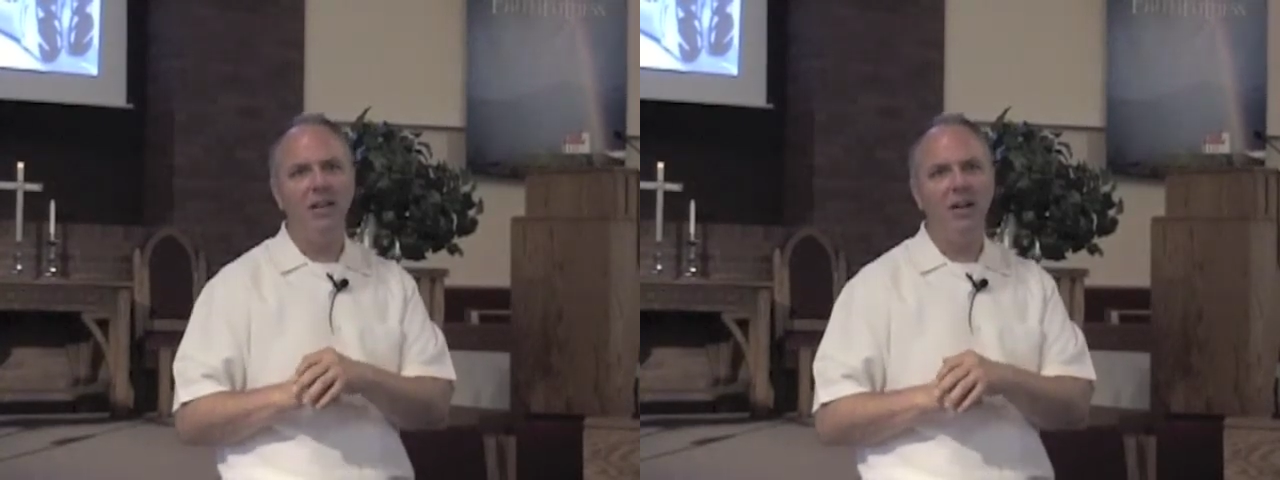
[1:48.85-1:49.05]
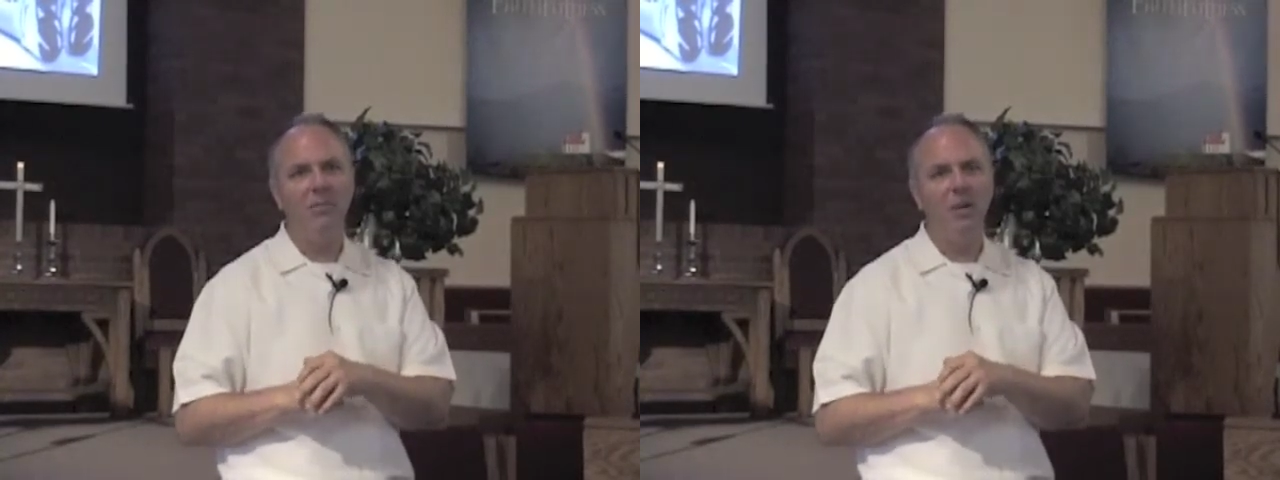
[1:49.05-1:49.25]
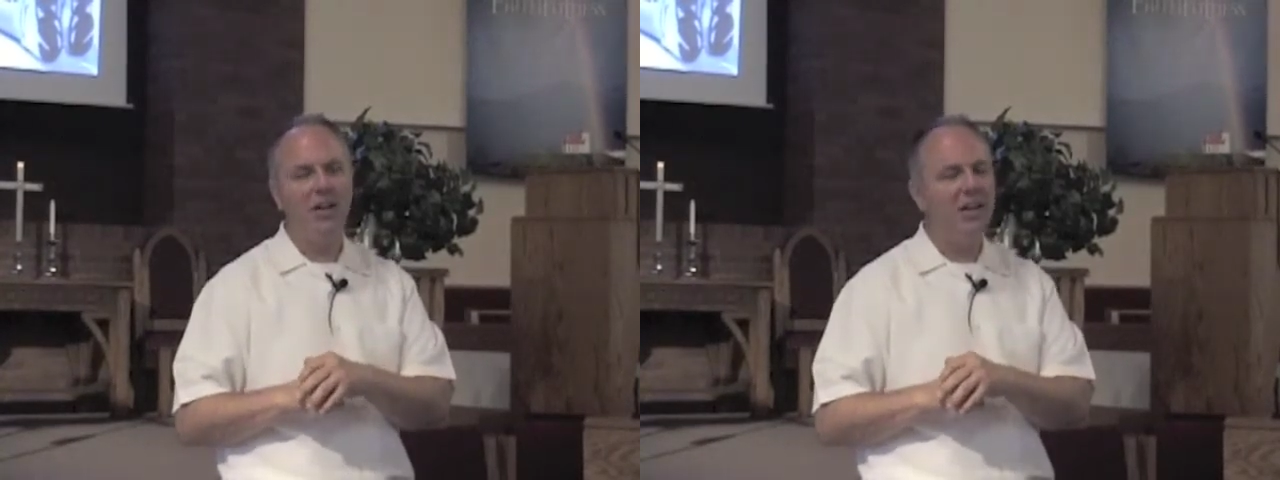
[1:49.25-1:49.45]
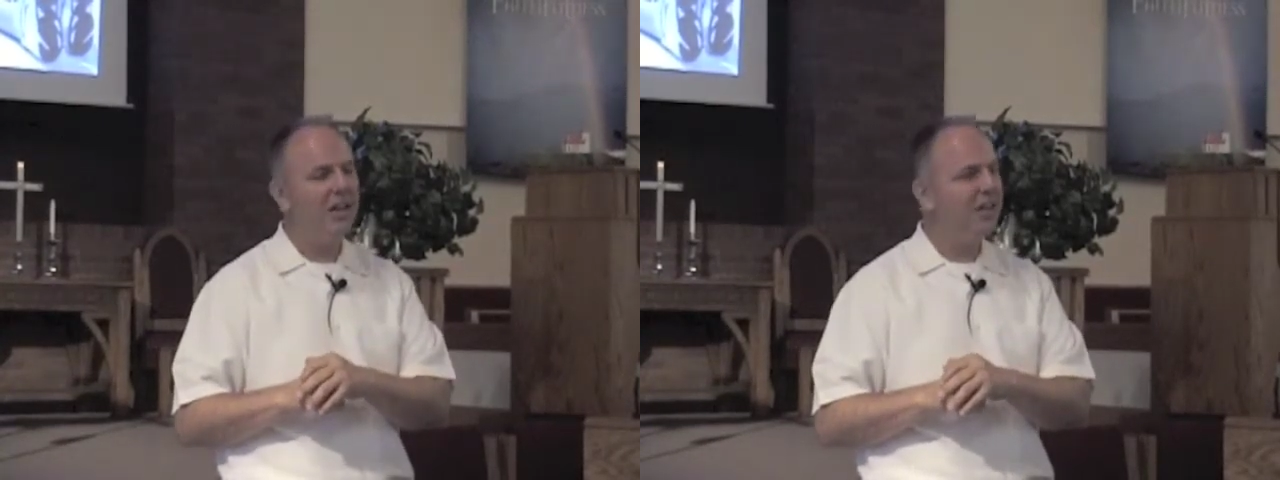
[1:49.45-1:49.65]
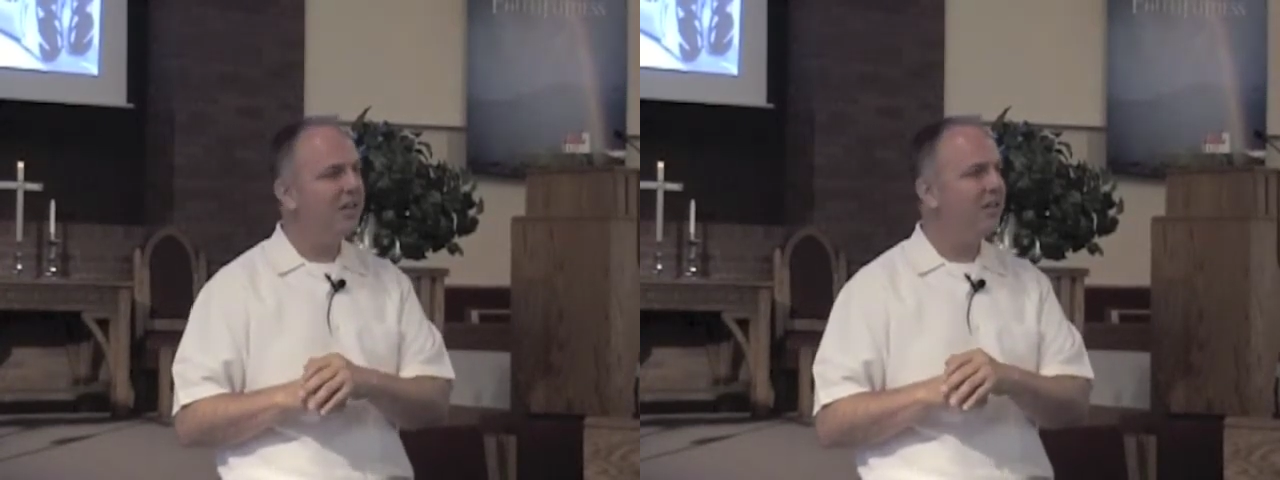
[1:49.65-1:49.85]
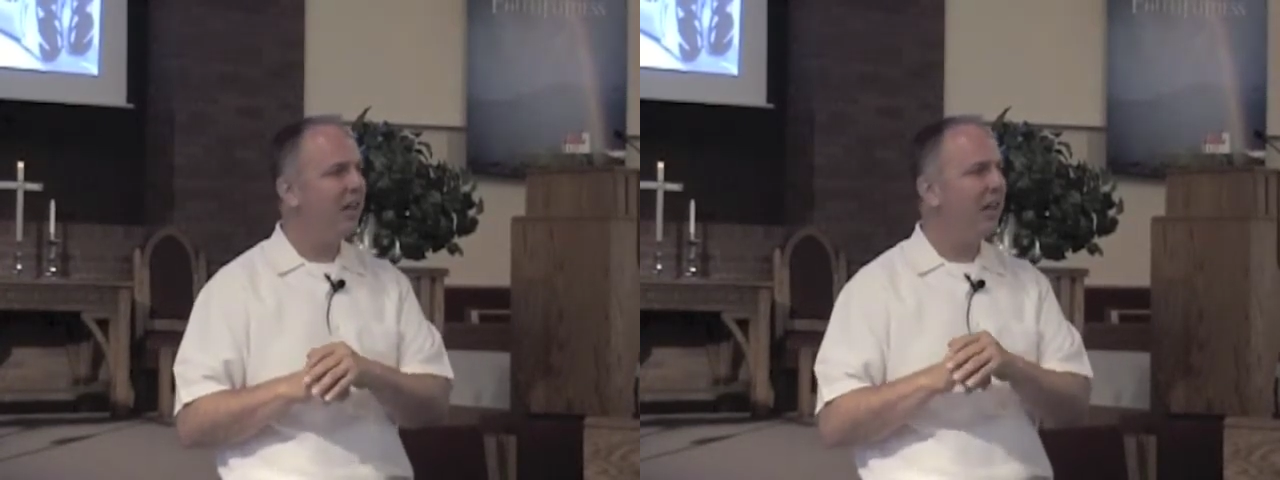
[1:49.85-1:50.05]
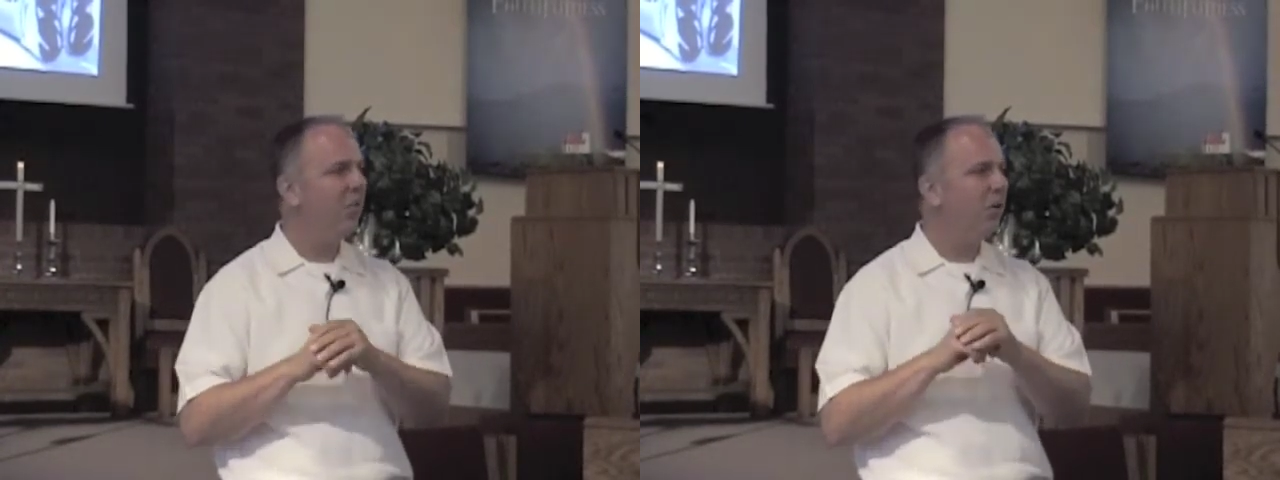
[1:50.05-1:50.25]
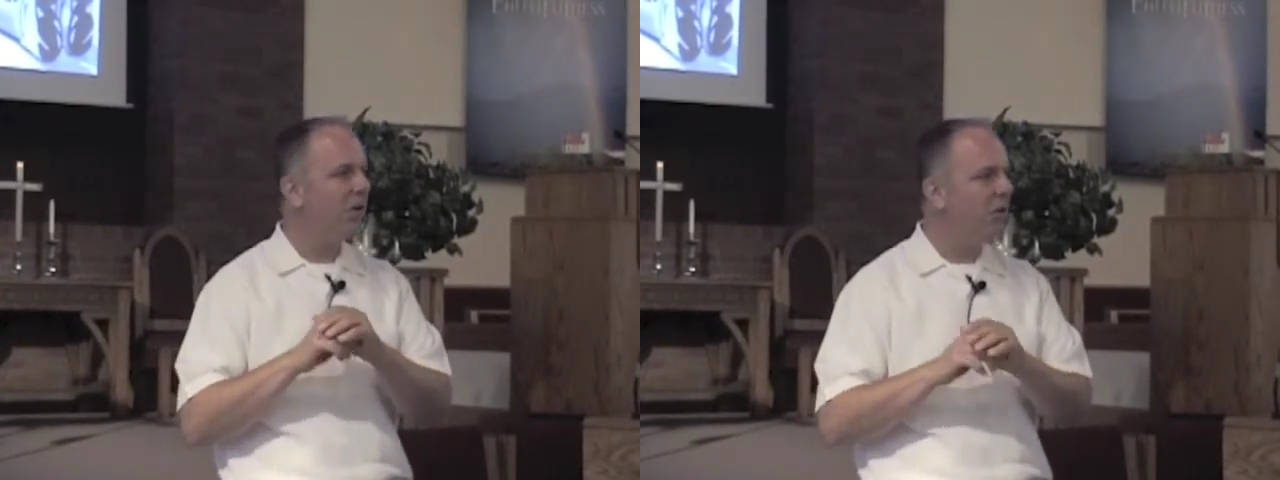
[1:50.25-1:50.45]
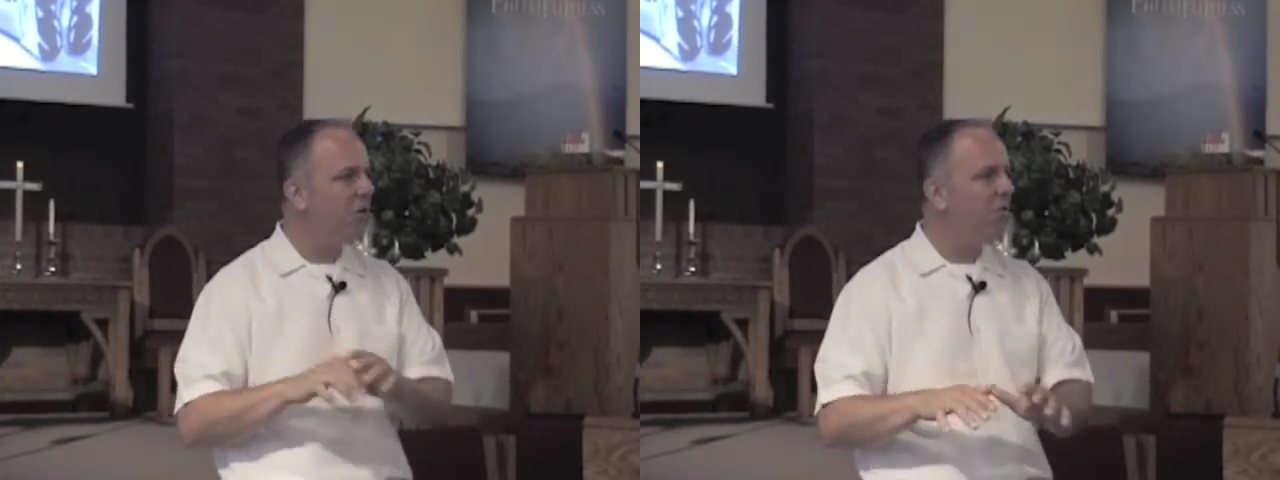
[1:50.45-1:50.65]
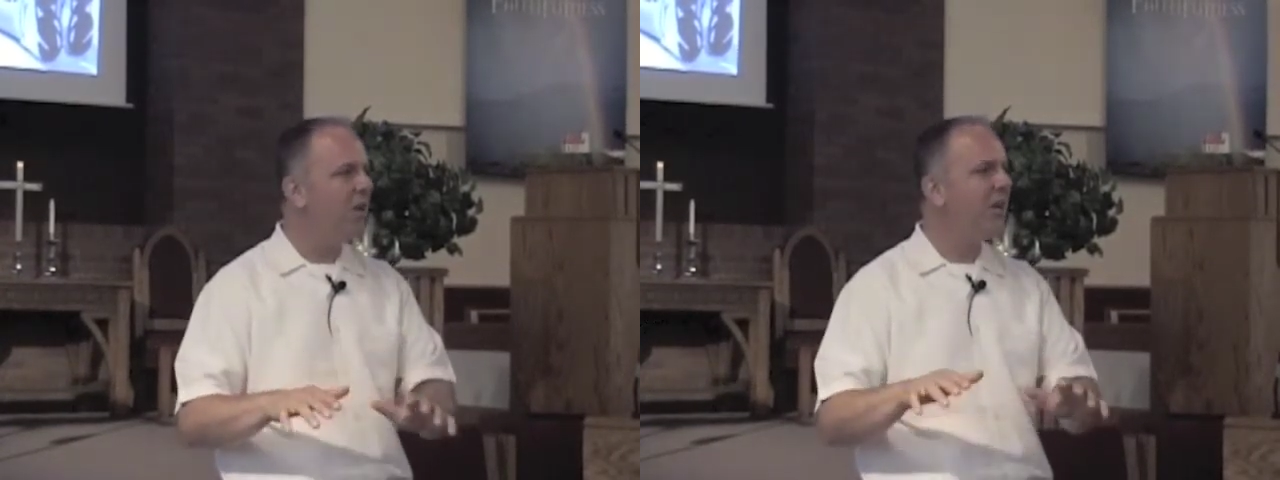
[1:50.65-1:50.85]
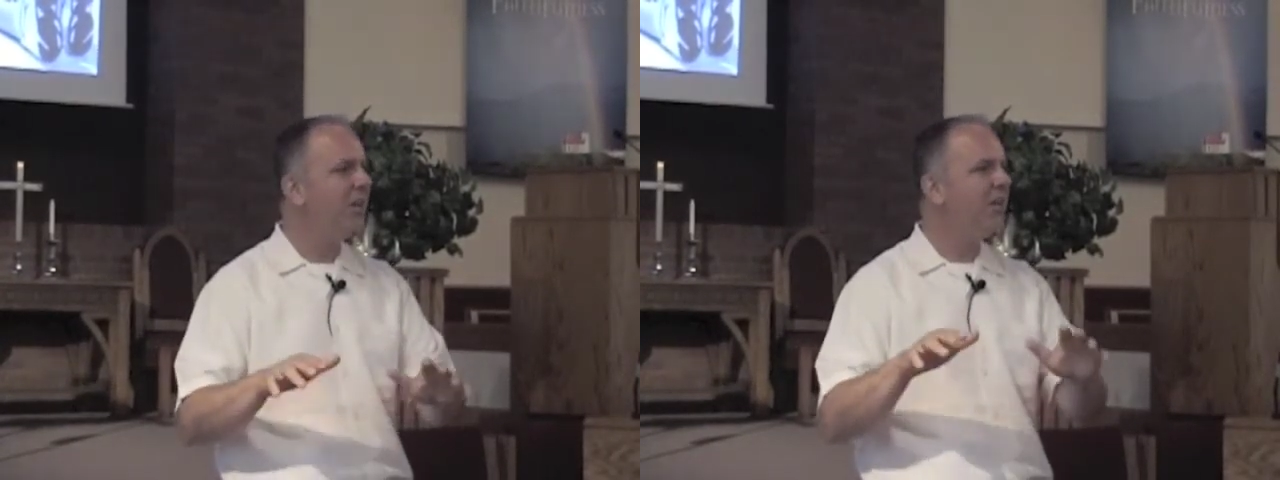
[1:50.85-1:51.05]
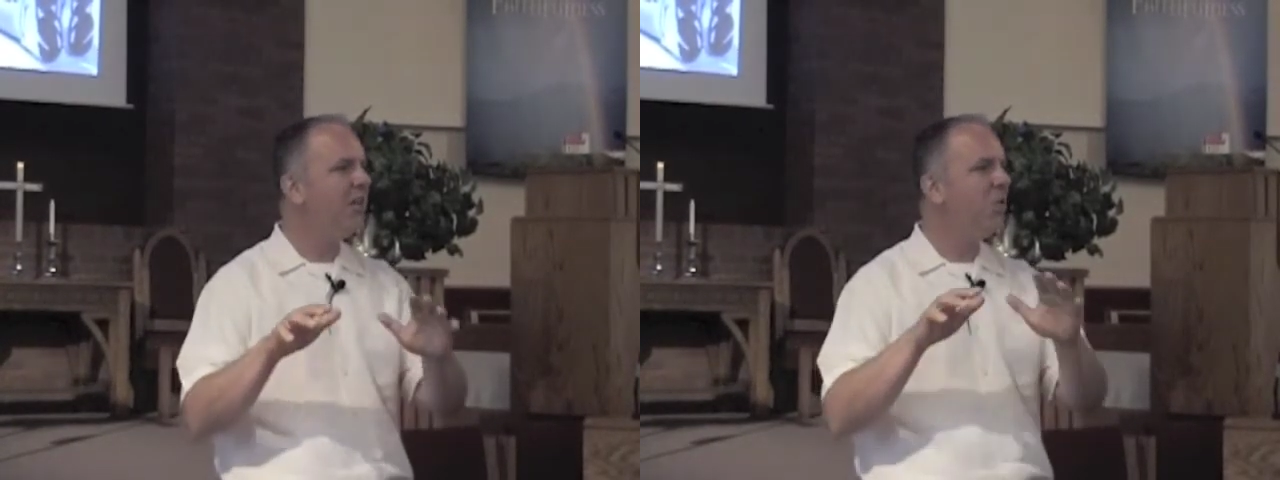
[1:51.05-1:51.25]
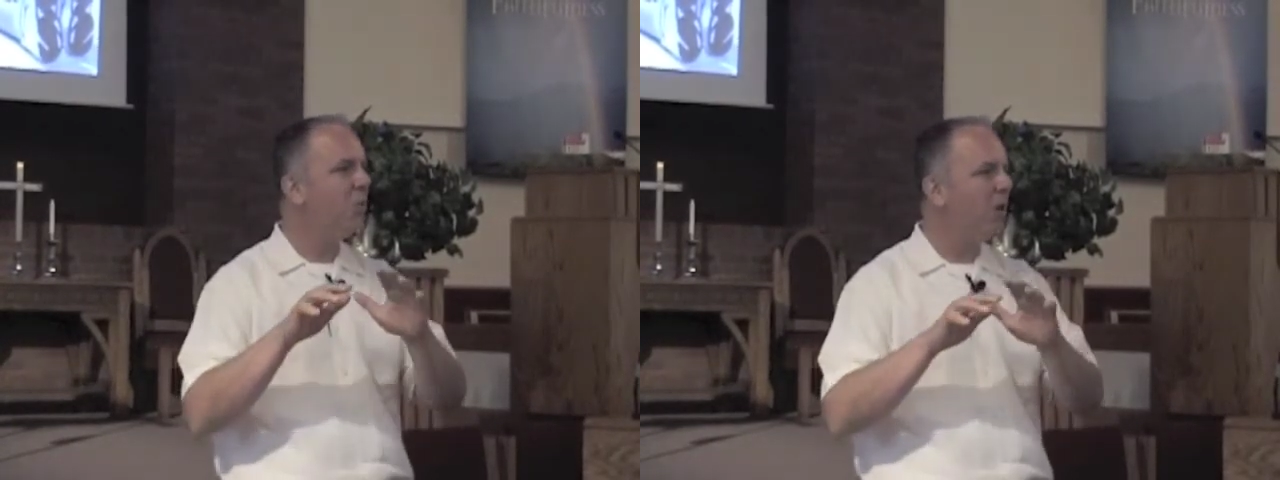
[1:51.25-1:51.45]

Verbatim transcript: um, it is a renewing,